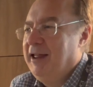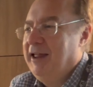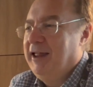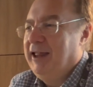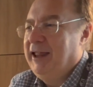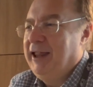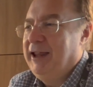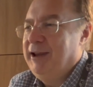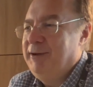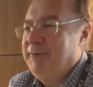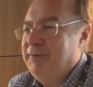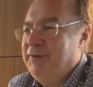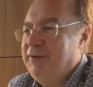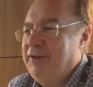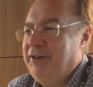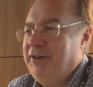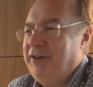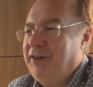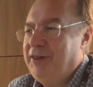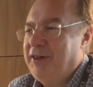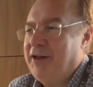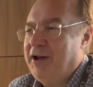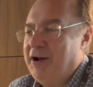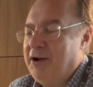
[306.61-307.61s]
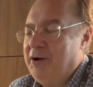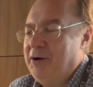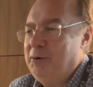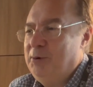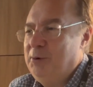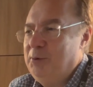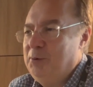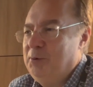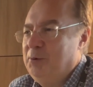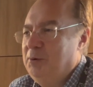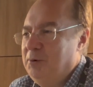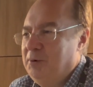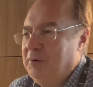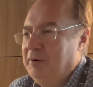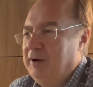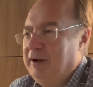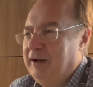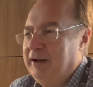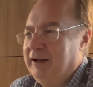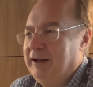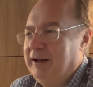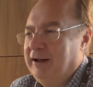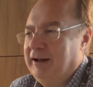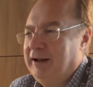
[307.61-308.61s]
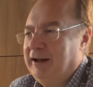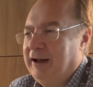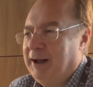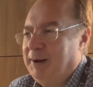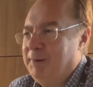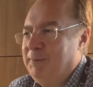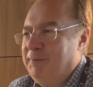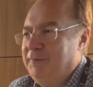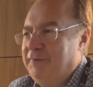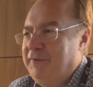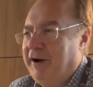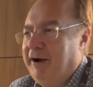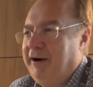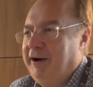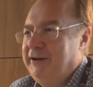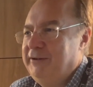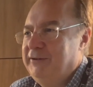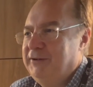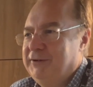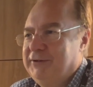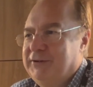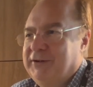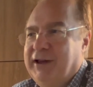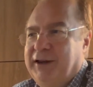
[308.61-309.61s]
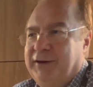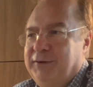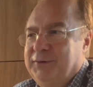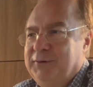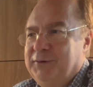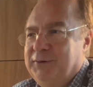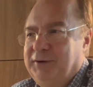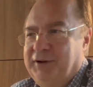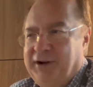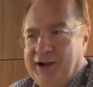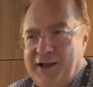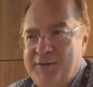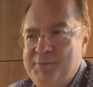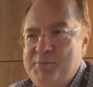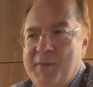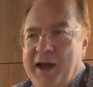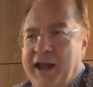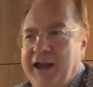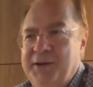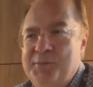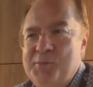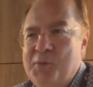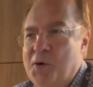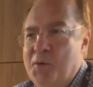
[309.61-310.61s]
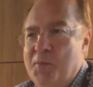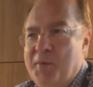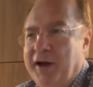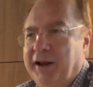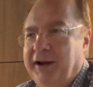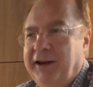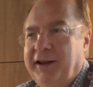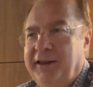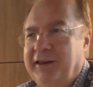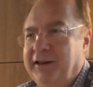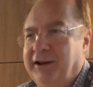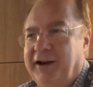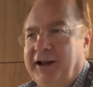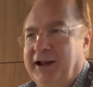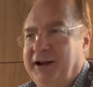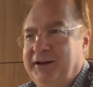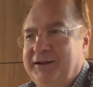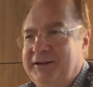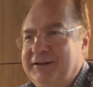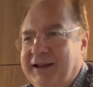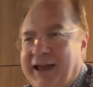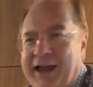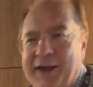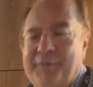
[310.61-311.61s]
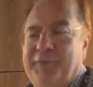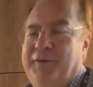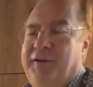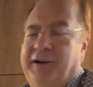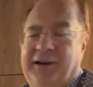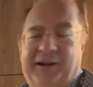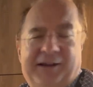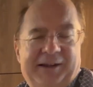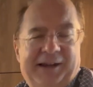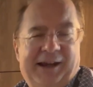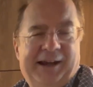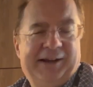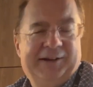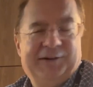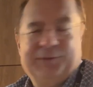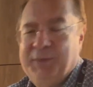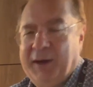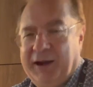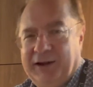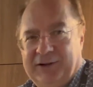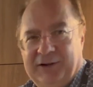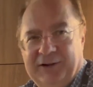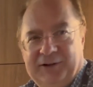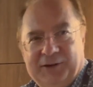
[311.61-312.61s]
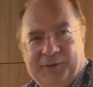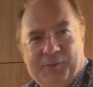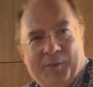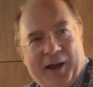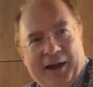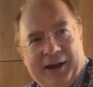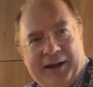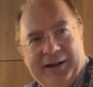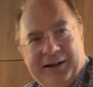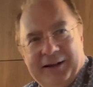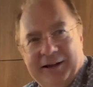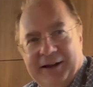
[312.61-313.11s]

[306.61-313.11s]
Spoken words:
even though I'm very successful, I've made more money than I've ever expected to make,